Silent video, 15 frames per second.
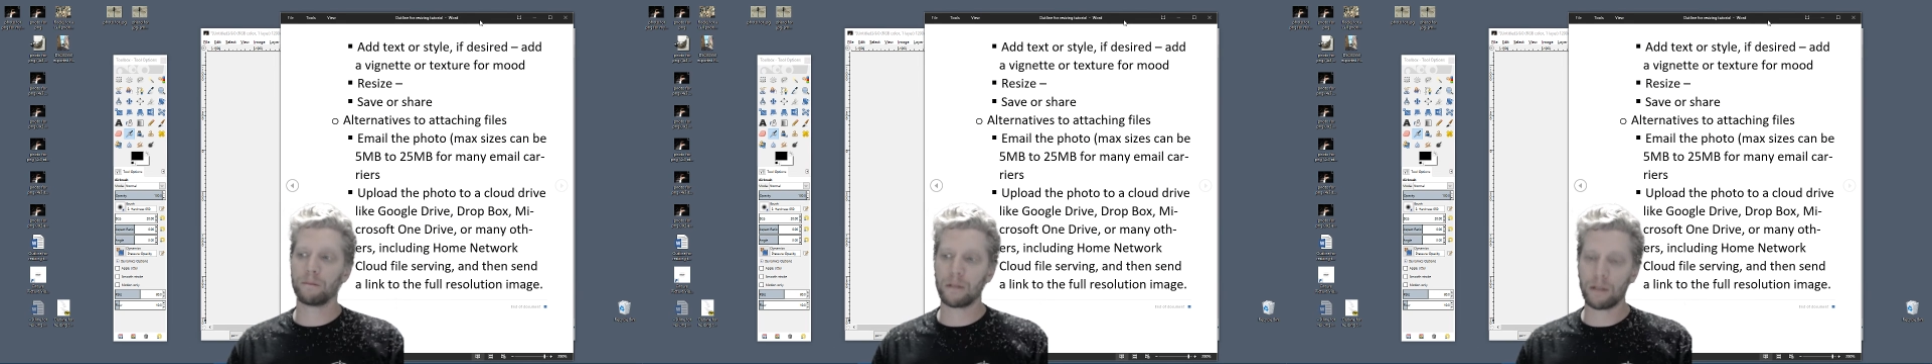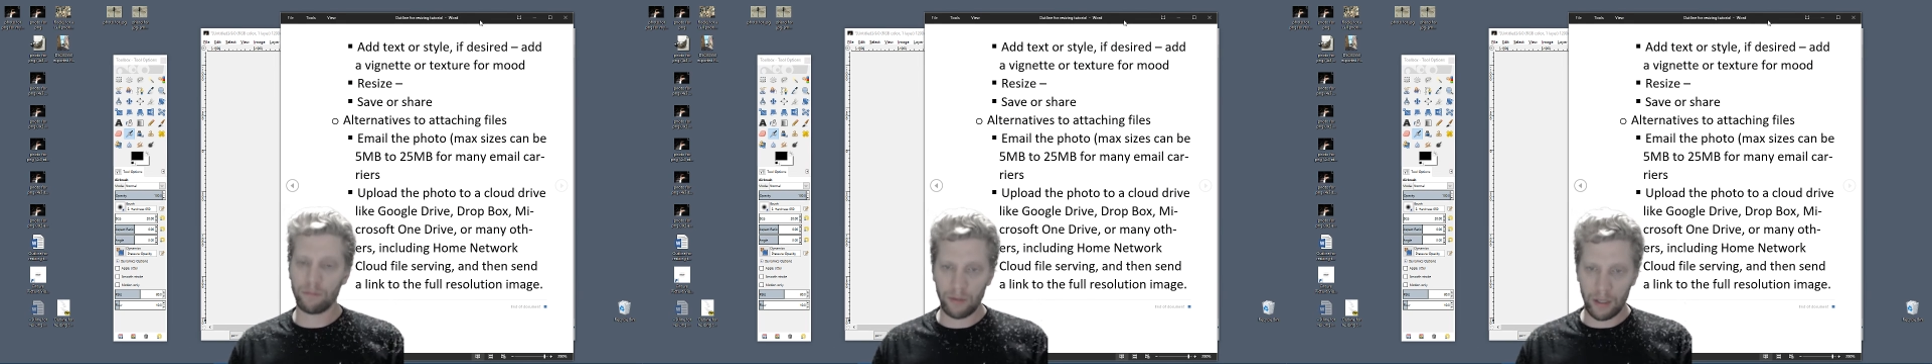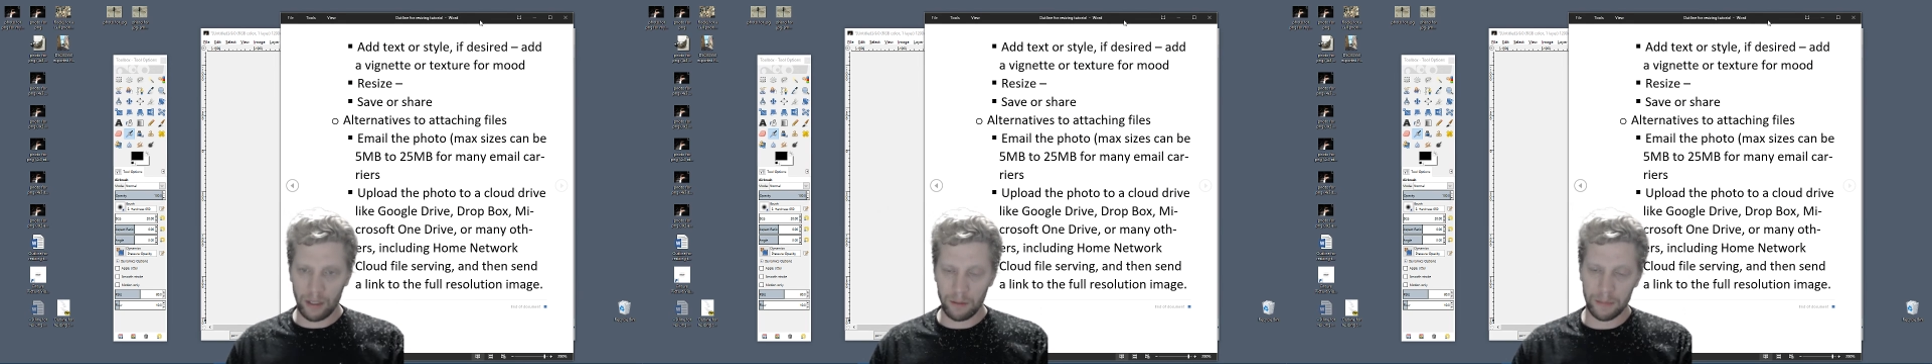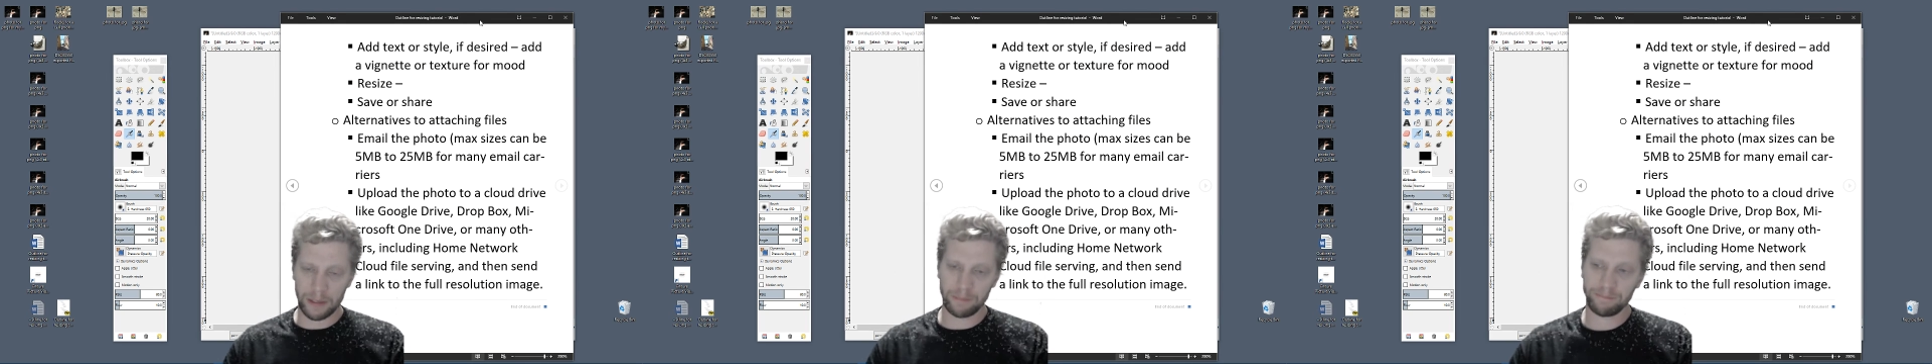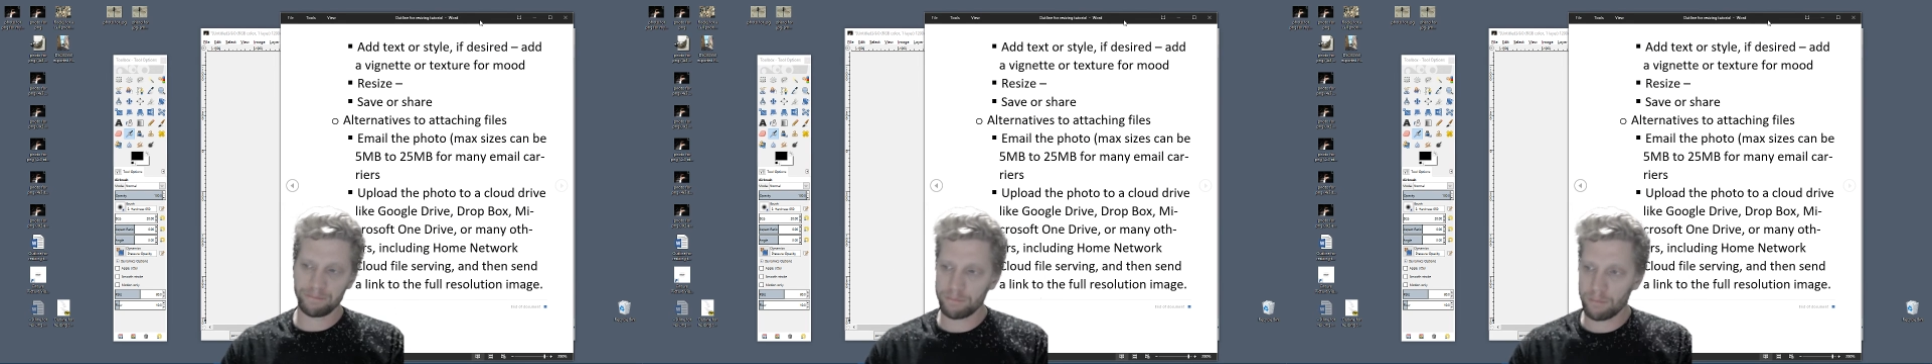Invite them in.
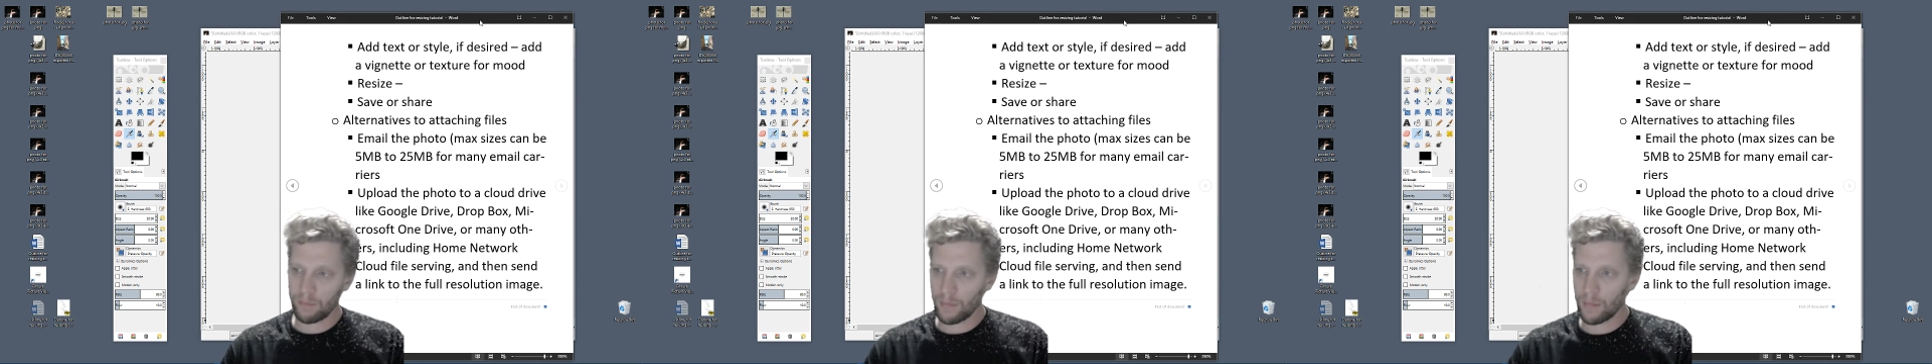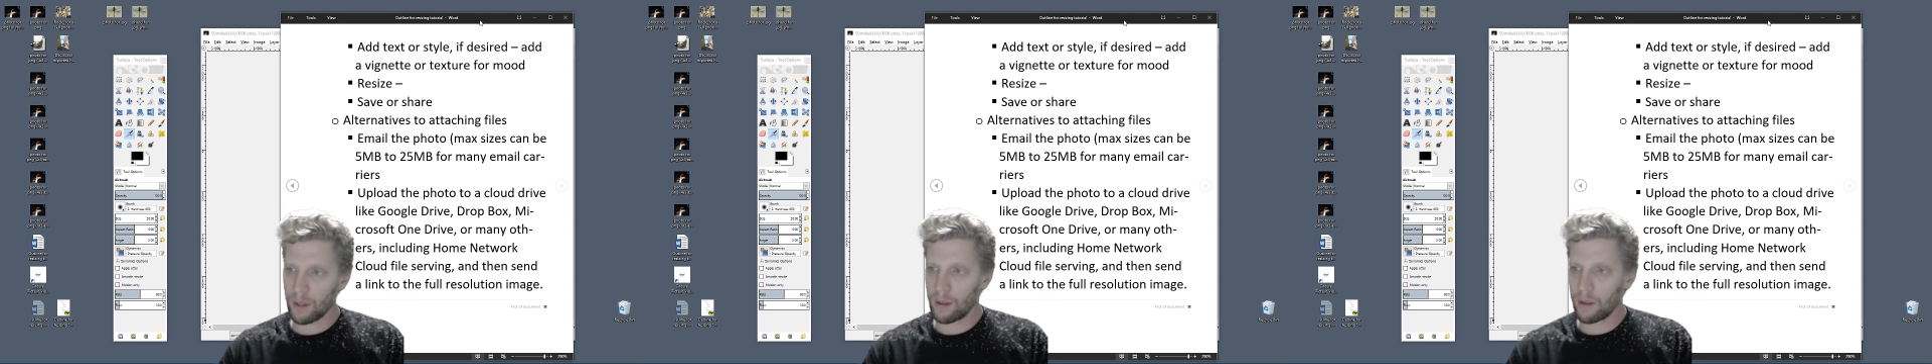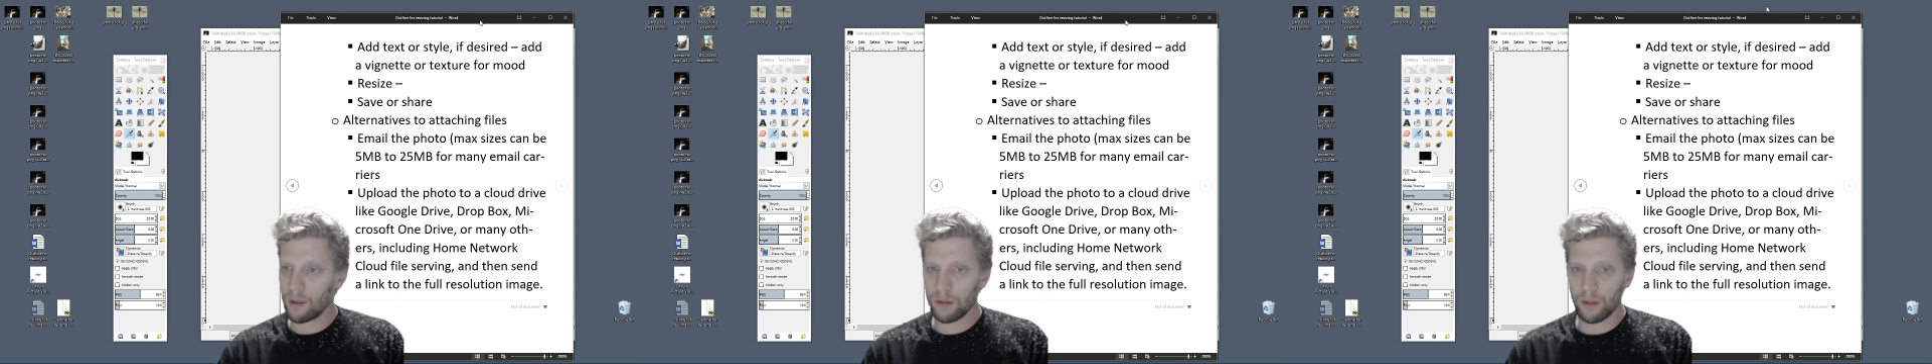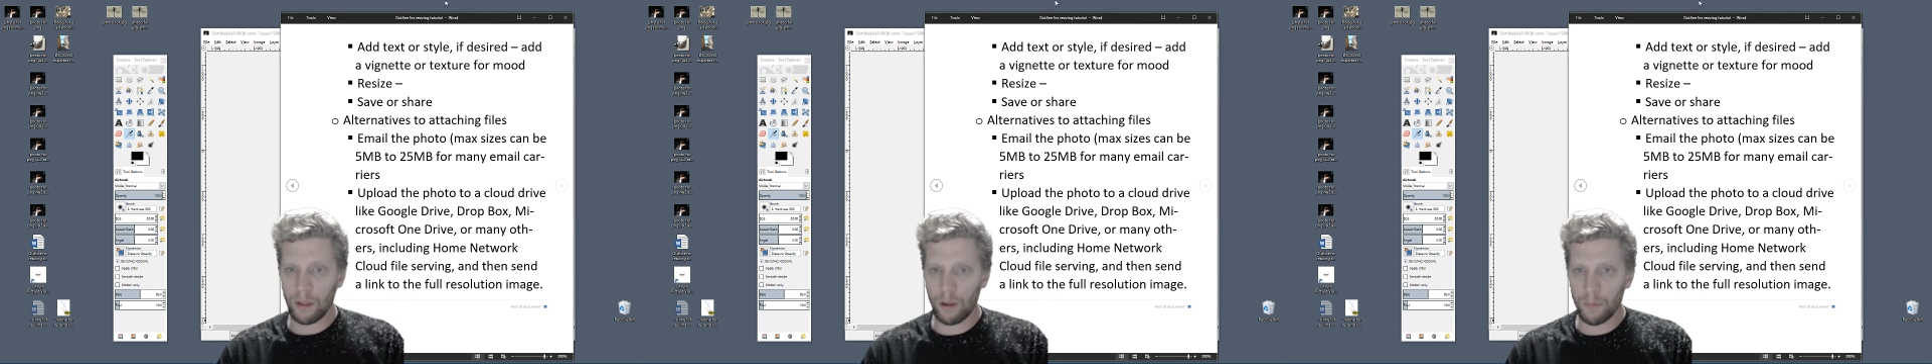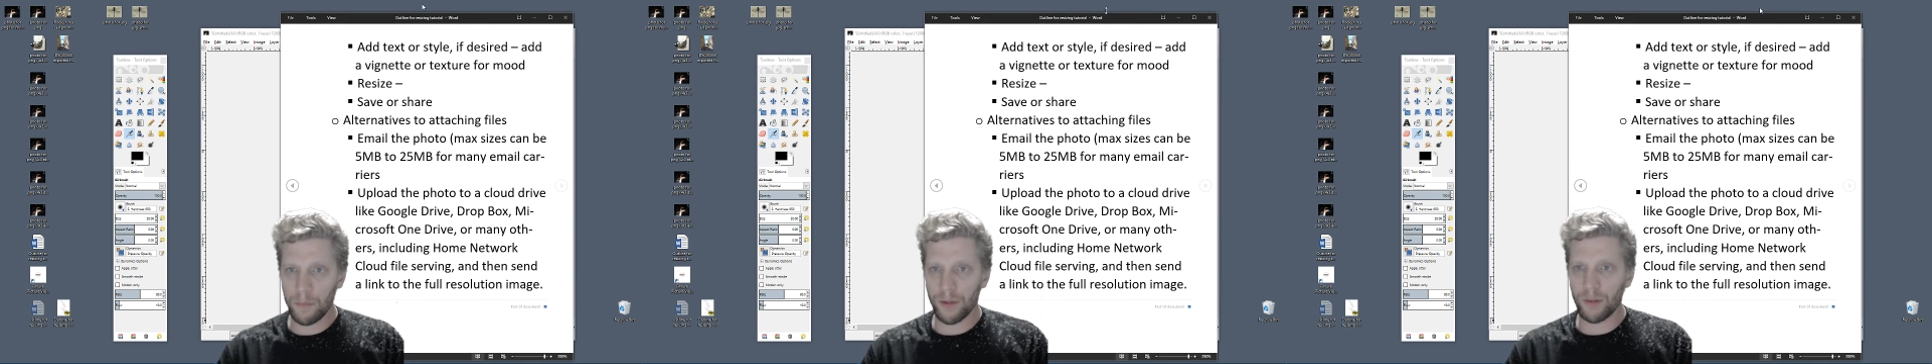So I
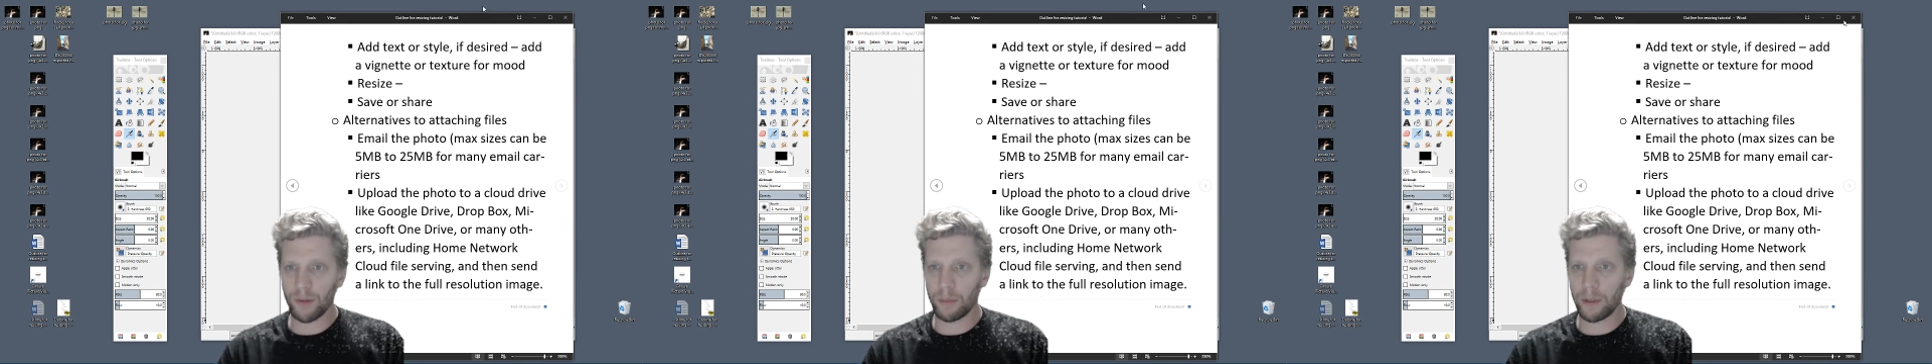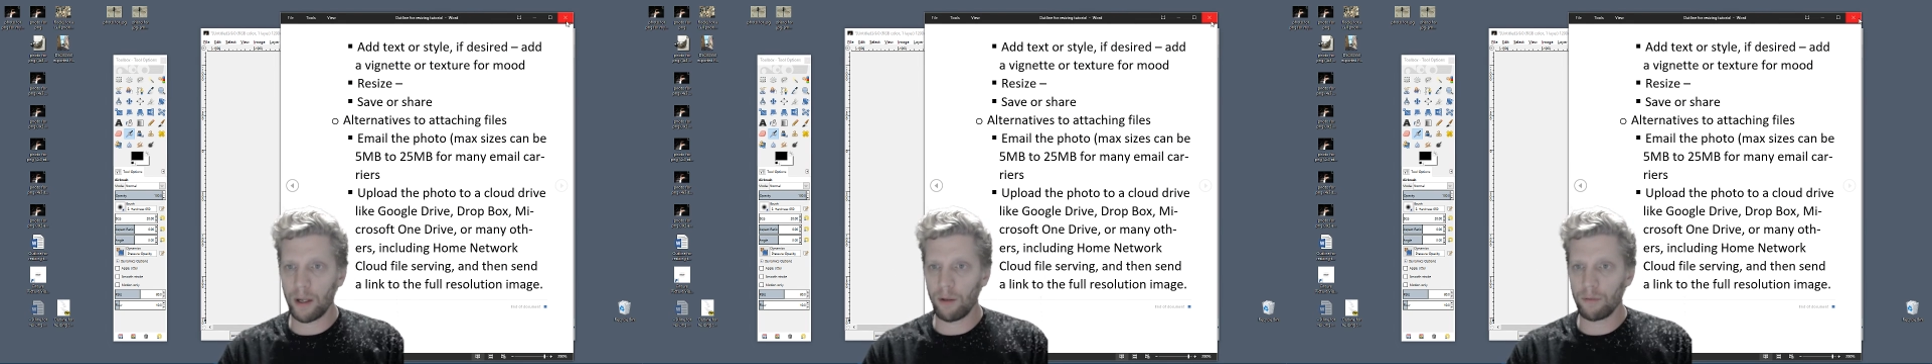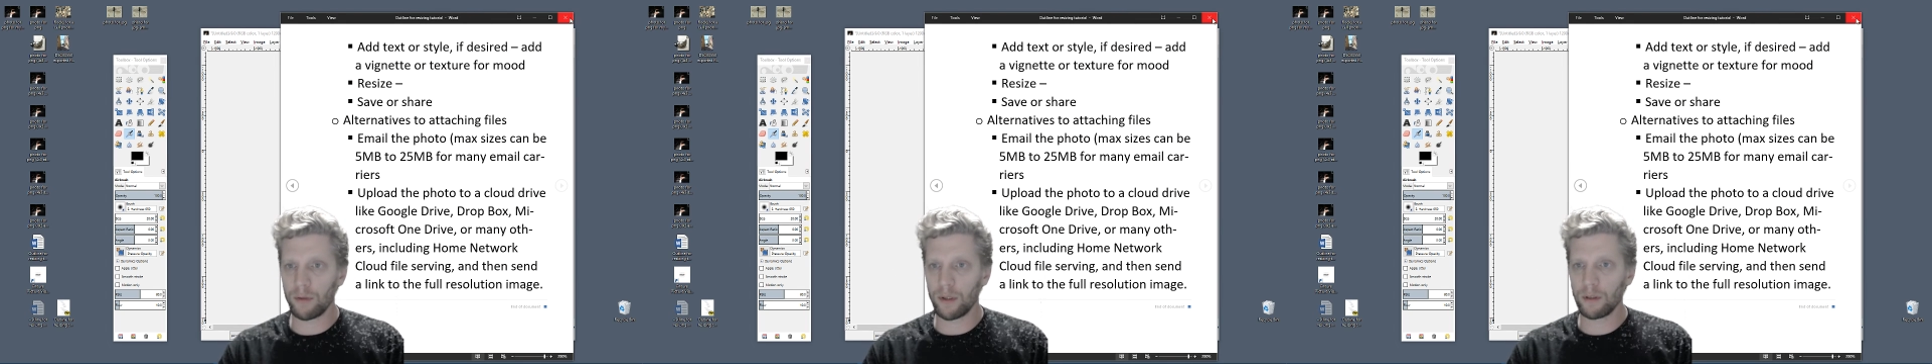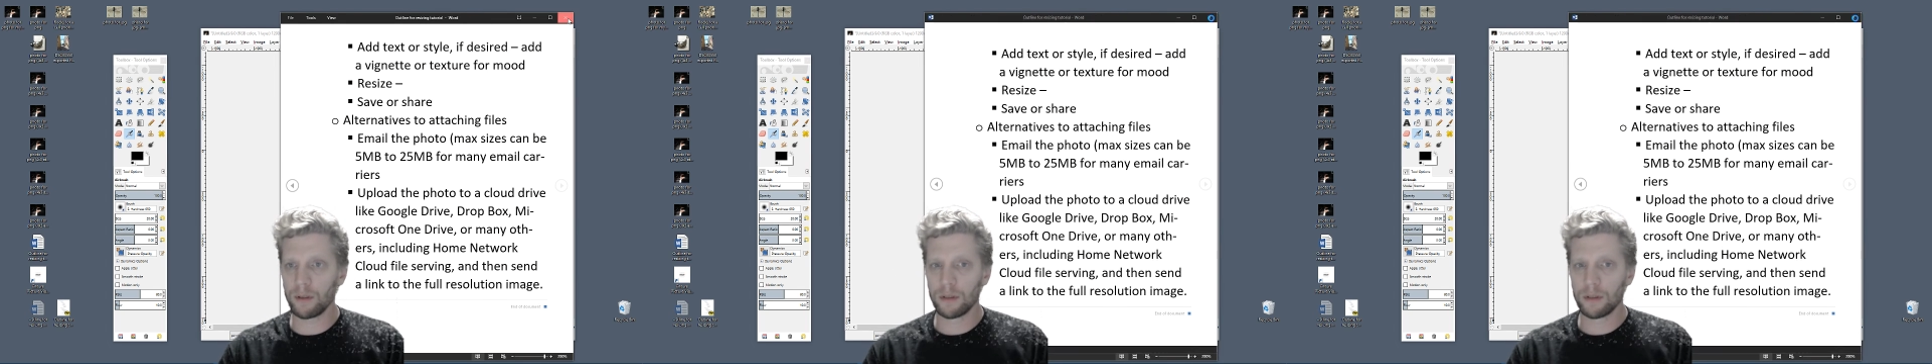hope this has been helpful.